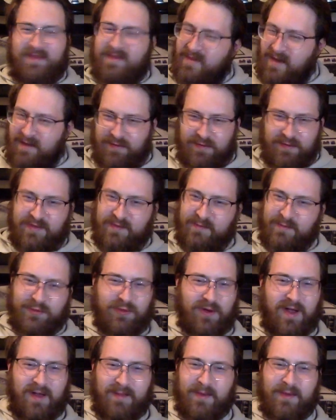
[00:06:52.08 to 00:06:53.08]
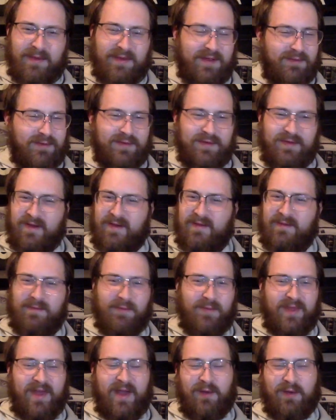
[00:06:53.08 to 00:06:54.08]
never some drama, never
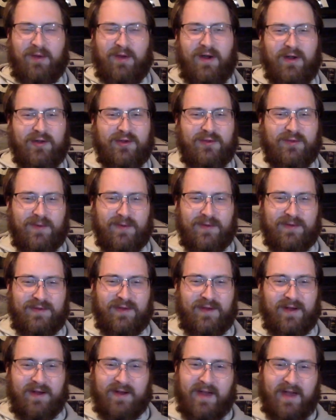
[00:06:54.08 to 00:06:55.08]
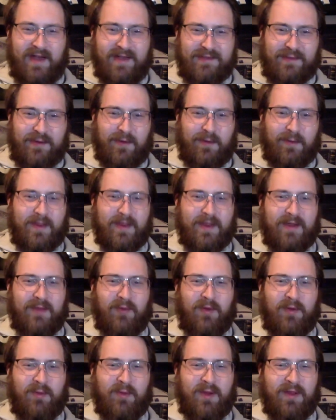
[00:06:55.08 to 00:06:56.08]
without controversy on a NASCAR weekend
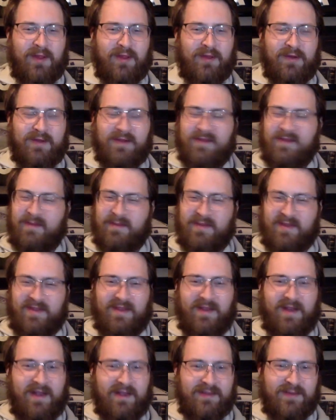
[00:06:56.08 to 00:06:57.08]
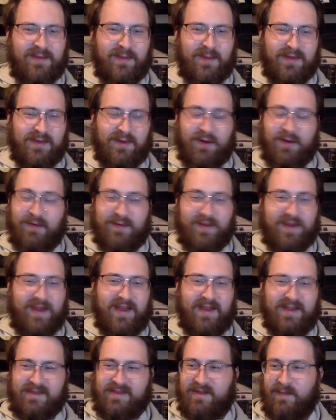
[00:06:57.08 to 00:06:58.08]
one way or another. And it seems like the last few weeks, RFK
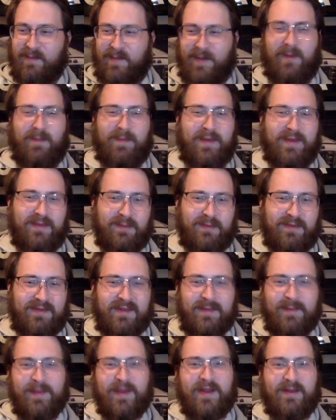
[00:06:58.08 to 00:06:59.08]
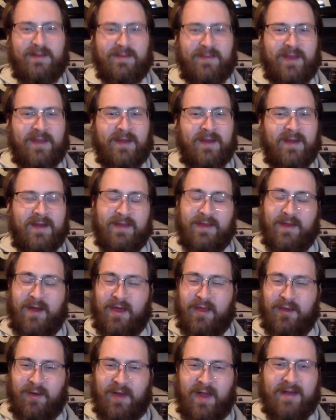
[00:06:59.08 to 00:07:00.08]
has somehow been the recipient of the
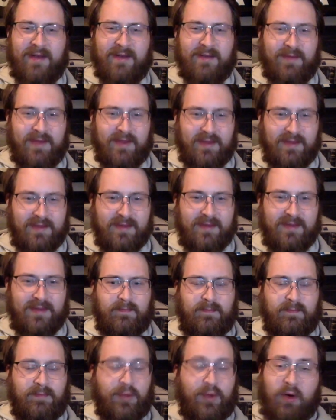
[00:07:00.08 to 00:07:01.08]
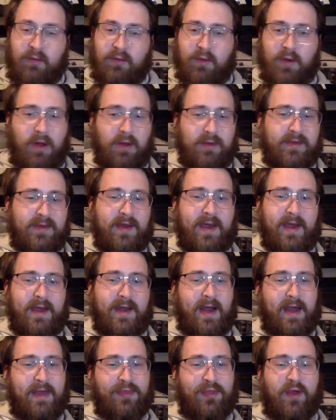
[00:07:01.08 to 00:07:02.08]
other end of it. But overall tonight,
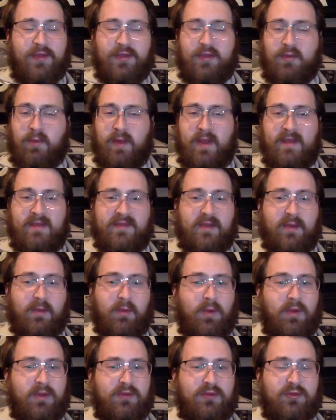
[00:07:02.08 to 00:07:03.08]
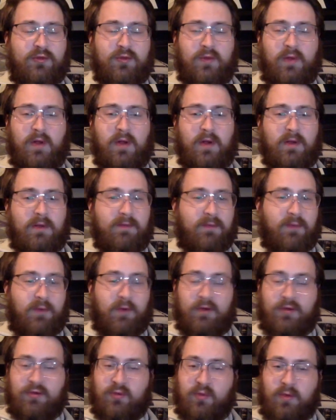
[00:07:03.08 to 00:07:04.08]
I thought the racing was strong. For
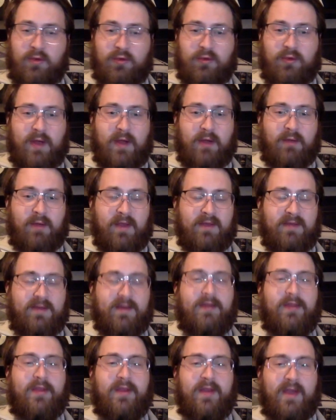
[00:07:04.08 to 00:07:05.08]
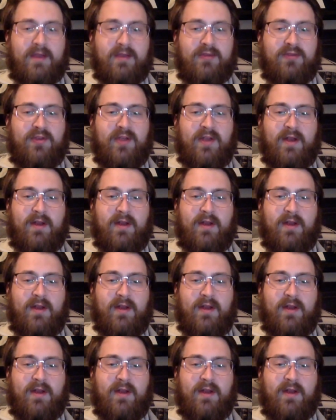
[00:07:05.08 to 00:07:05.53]
a short track racing in the next gen